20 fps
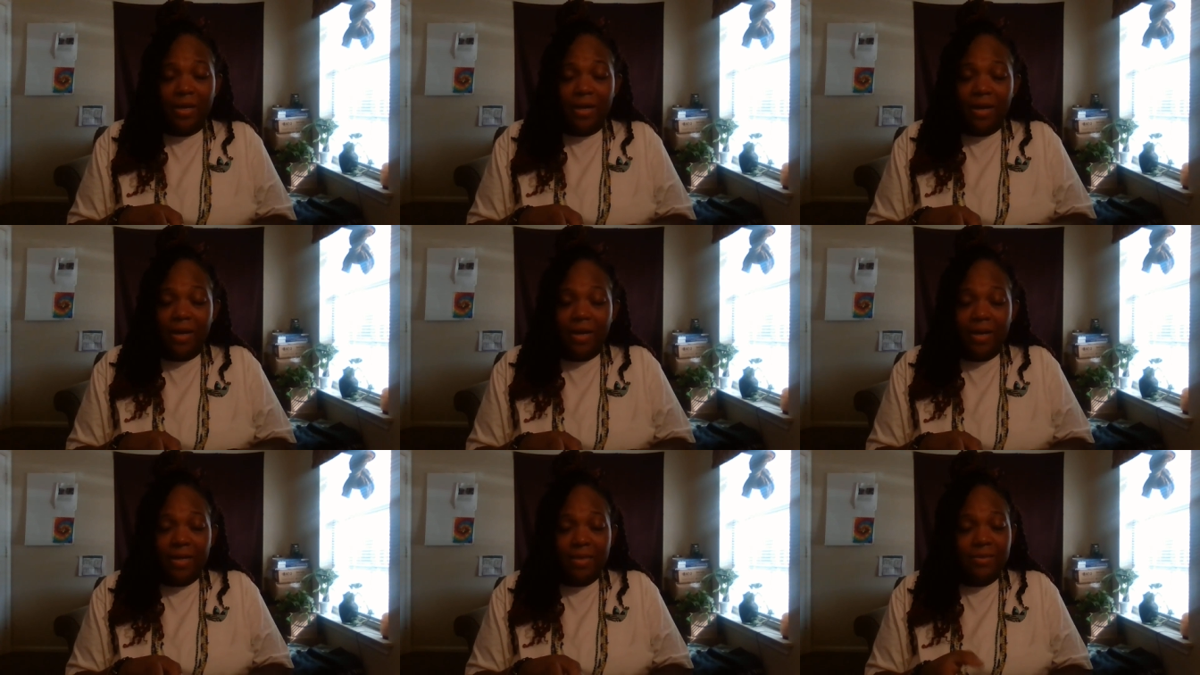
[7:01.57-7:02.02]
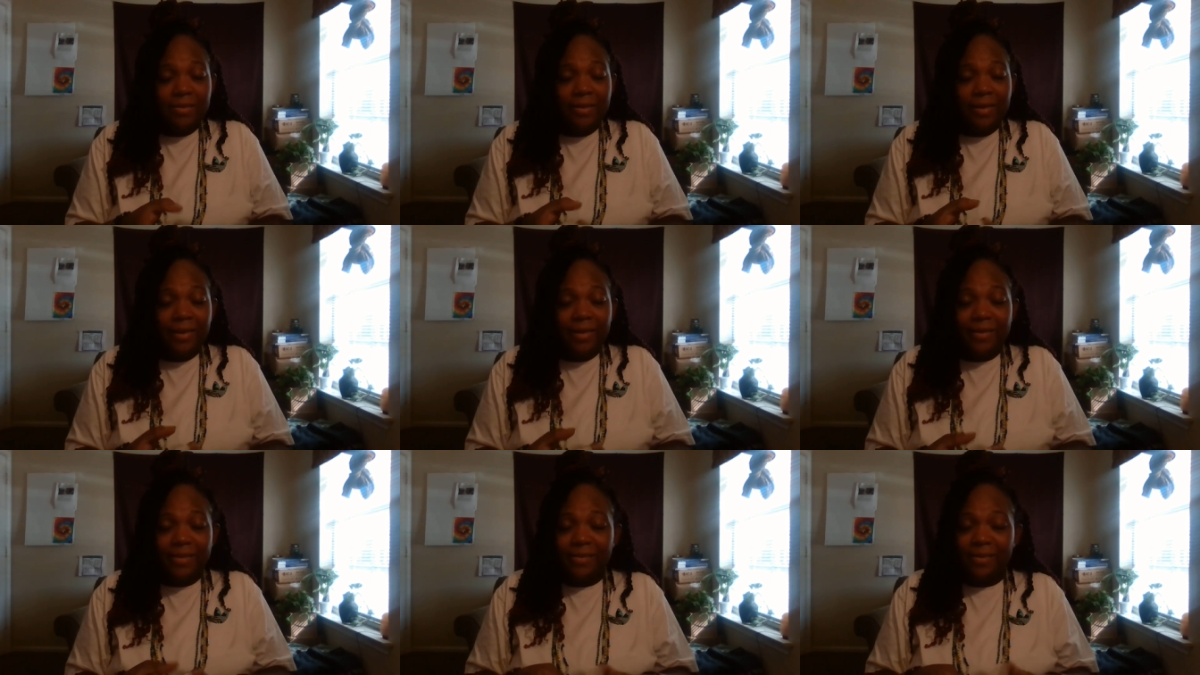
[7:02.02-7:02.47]
guides,
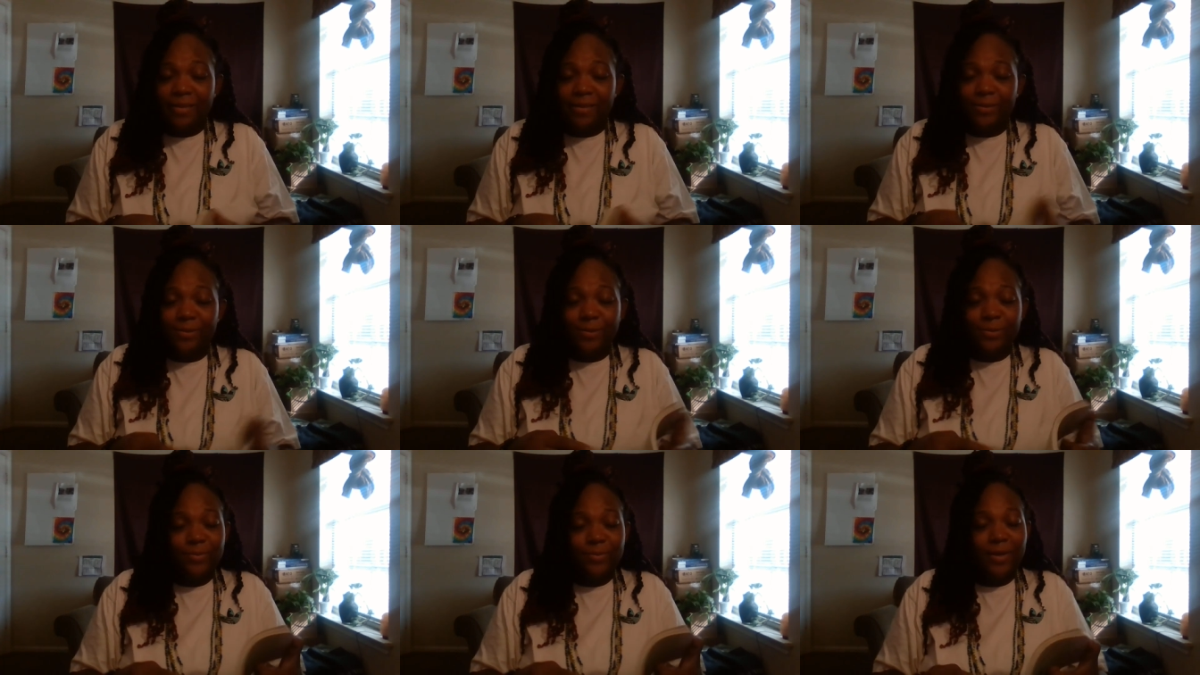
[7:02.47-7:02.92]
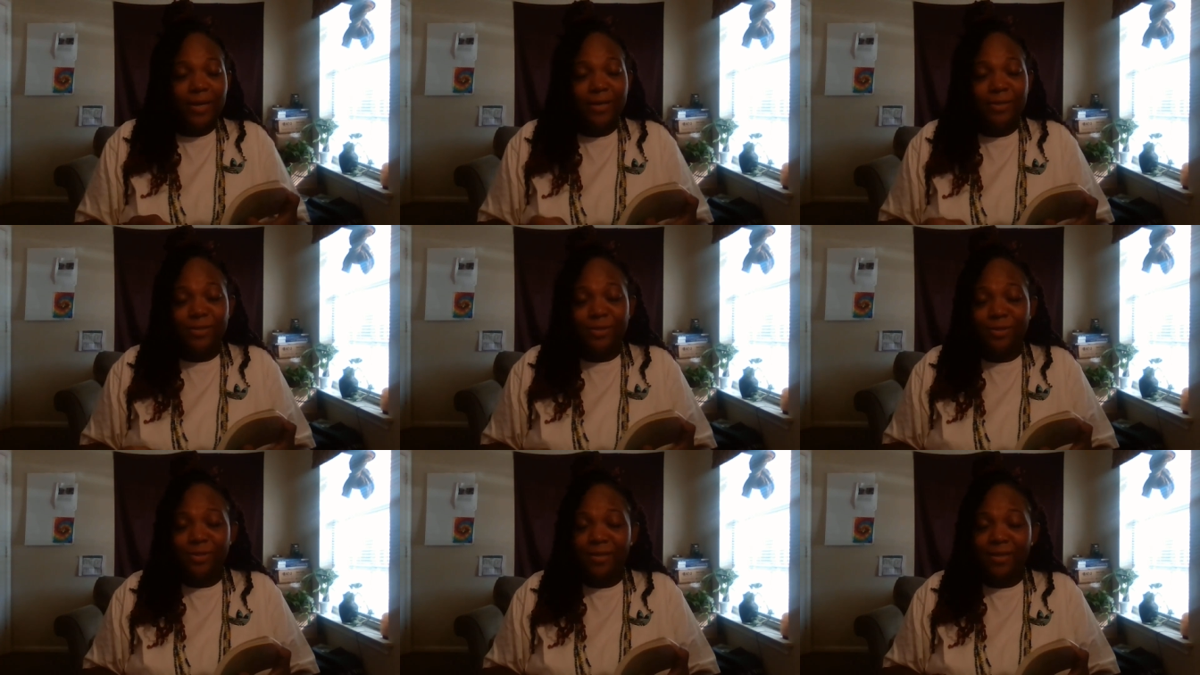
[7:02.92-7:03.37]
ancestors, we
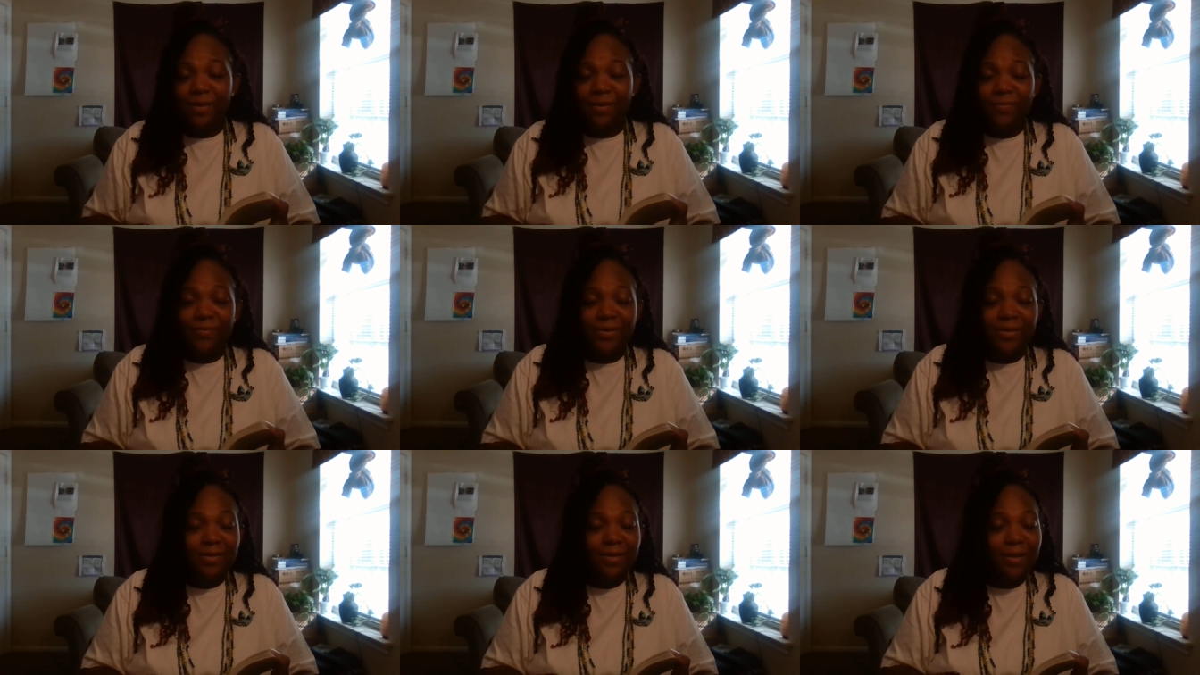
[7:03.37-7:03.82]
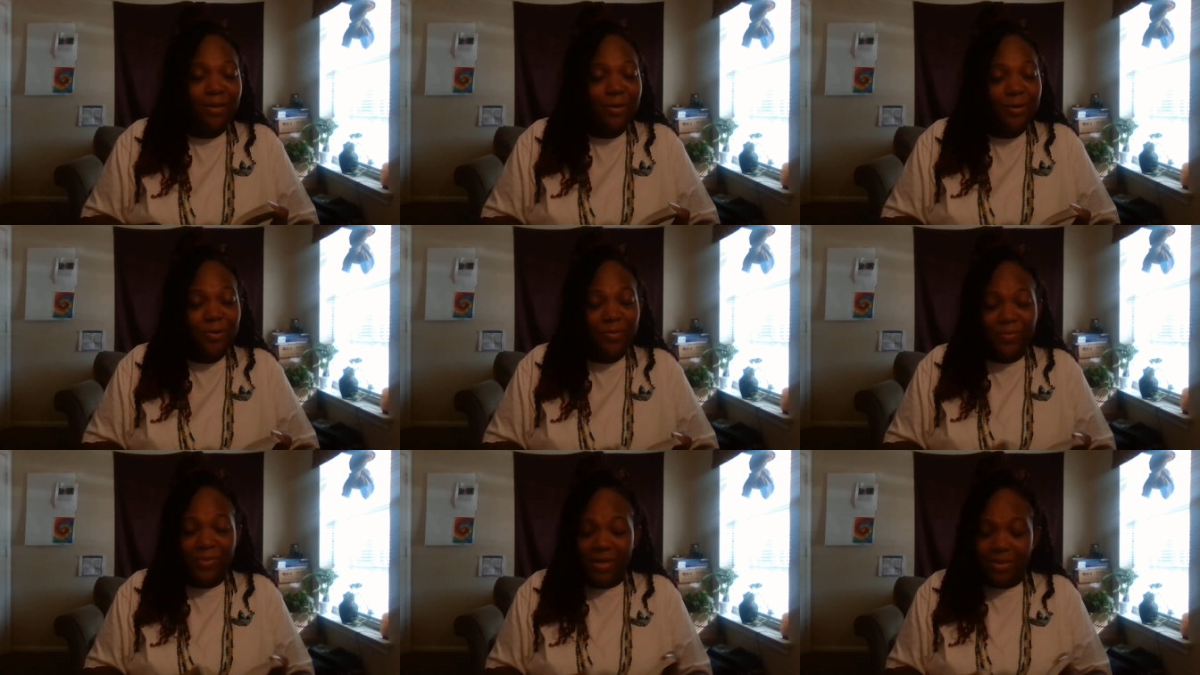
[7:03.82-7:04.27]
ask you to give us
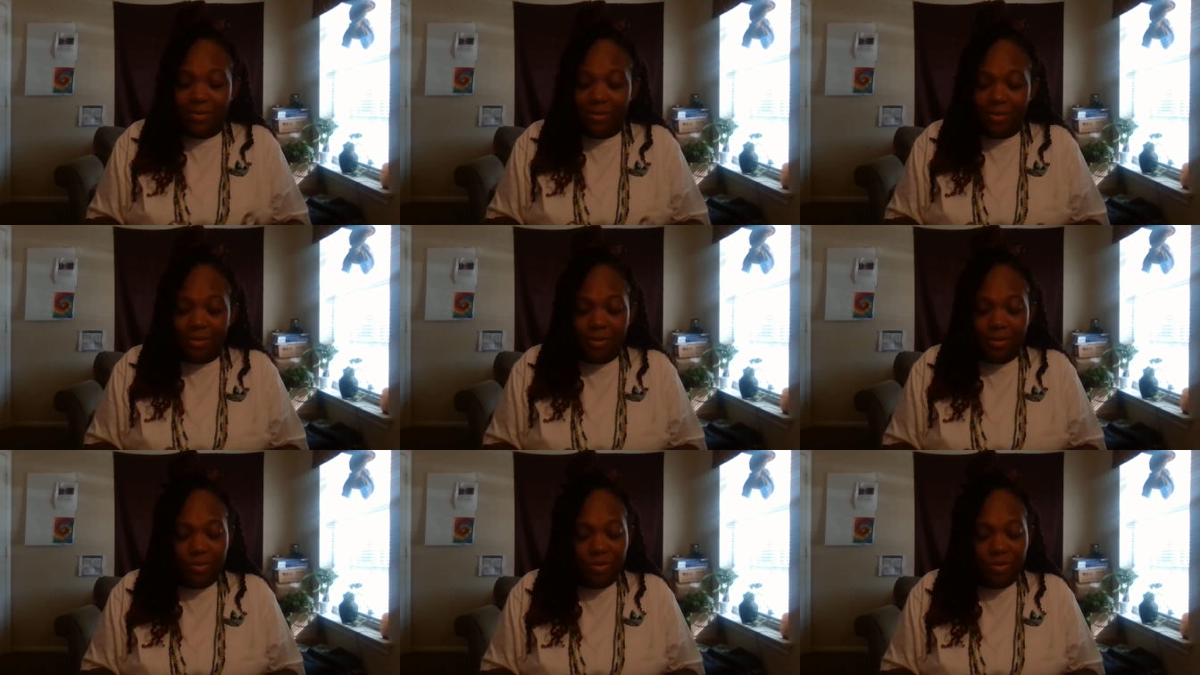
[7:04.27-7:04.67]
clear messages